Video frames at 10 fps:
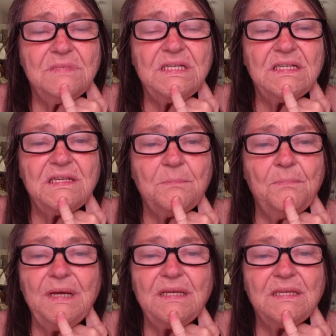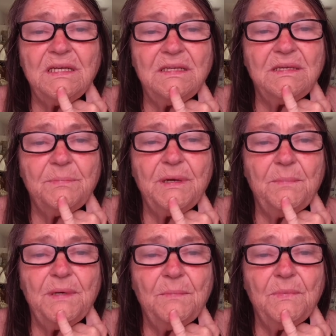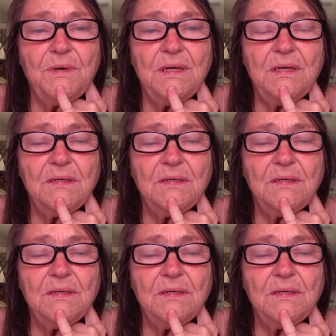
doesn't make sense in my memory.